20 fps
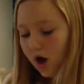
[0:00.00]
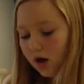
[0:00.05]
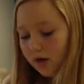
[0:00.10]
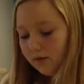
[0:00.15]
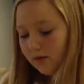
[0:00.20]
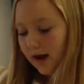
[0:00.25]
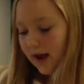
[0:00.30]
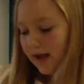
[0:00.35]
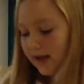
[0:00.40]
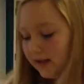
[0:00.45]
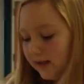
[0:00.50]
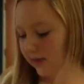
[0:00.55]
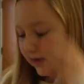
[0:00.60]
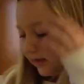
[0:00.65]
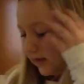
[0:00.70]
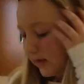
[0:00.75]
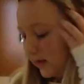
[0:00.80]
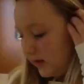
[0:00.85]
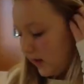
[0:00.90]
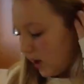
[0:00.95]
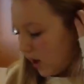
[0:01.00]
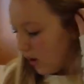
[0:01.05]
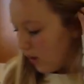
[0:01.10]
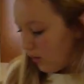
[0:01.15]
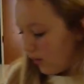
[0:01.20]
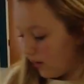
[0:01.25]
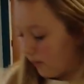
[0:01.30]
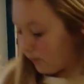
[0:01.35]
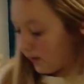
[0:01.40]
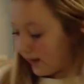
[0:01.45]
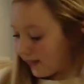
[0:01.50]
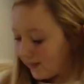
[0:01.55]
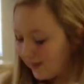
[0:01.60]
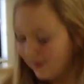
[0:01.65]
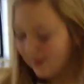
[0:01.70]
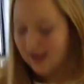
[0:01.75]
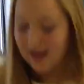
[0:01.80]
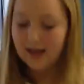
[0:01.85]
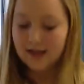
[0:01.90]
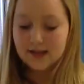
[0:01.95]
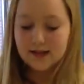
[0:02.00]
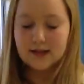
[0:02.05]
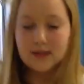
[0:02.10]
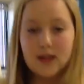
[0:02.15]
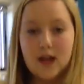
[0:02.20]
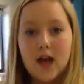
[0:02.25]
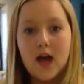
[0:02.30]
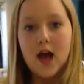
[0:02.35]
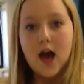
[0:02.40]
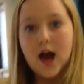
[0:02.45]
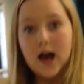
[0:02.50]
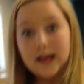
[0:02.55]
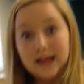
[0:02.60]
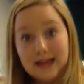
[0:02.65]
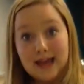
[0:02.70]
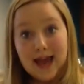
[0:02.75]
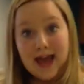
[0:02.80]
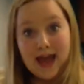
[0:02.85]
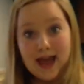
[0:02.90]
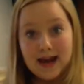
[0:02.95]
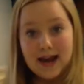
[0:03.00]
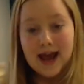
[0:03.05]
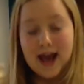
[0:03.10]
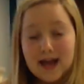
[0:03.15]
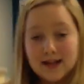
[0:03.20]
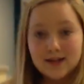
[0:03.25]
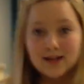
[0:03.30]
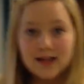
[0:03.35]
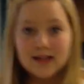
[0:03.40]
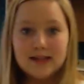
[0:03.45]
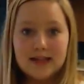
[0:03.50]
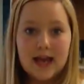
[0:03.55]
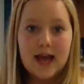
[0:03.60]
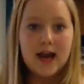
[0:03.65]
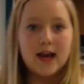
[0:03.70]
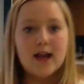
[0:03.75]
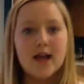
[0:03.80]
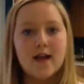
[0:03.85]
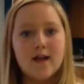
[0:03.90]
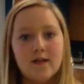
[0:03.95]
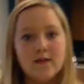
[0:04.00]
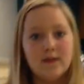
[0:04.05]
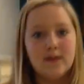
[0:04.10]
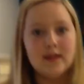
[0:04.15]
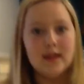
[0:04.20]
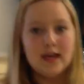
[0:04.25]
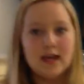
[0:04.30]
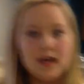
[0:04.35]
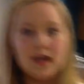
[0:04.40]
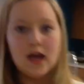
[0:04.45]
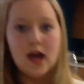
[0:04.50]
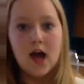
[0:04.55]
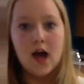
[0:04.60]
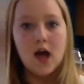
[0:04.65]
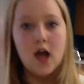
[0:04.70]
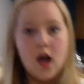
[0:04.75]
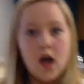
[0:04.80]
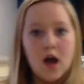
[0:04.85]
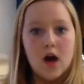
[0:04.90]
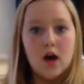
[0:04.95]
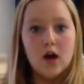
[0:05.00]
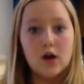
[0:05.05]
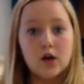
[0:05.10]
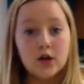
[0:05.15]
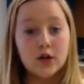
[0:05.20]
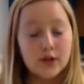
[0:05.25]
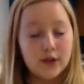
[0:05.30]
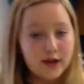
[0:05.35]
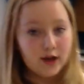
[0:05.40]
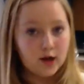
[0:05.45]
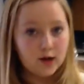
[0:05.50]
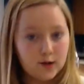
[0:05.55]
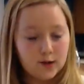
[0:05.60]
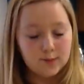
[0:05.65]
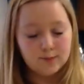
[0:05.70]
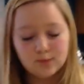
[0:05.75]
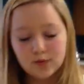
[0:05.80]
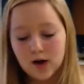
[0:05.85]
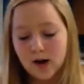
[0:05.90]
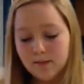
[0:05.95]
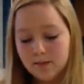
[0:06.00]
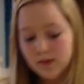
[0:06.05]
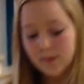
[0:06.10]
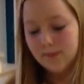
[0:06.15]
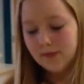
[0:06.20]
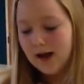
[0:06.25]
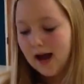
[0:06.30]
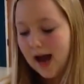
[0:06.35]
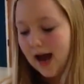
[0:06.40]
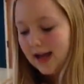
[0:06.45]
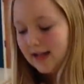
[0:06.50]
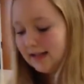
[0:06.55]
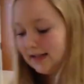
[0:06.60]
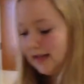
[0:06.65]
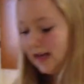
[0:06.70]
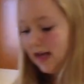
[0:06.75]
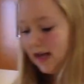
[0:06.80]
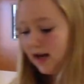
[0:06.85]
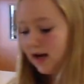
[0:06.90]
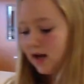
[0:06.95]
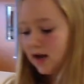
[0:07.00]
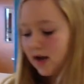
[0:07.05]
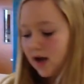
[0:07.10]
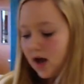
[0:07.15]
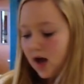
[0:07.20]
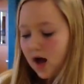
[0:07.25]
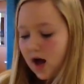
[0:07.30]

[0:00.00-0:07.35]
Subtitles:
Alright, so with this, again, as I said in the earlier problem that I did,